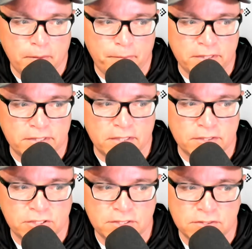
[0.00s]

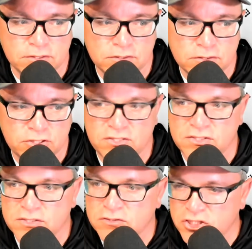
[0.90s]
But she's
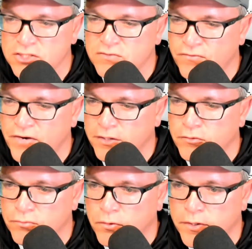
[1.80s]
fighting
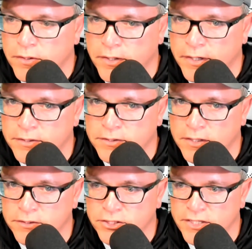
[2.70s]
through it, and
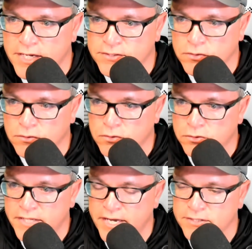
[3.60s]
she has her
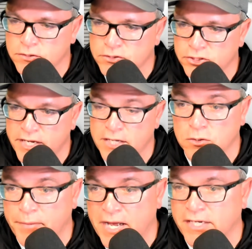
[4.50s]
good days and has
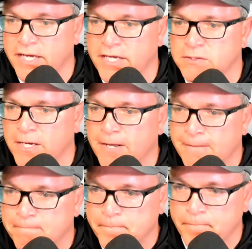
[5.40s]
her bad days.
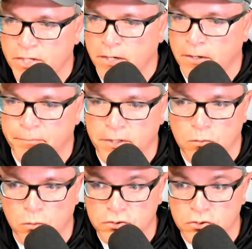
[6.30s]
But
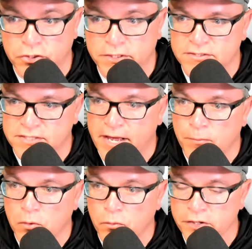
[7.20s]
what's good is
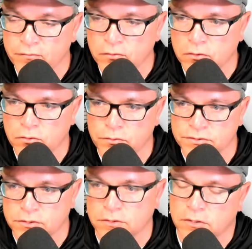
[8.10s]
Emma Weaver, who
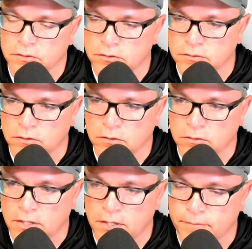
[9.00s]
is
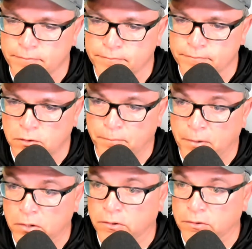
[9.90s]
her
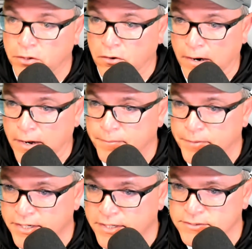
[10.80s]
partner in crime,
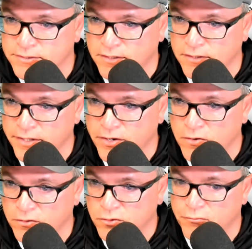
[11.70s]
I guess. They
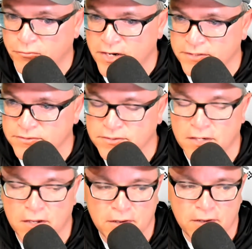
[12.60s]
are good friends.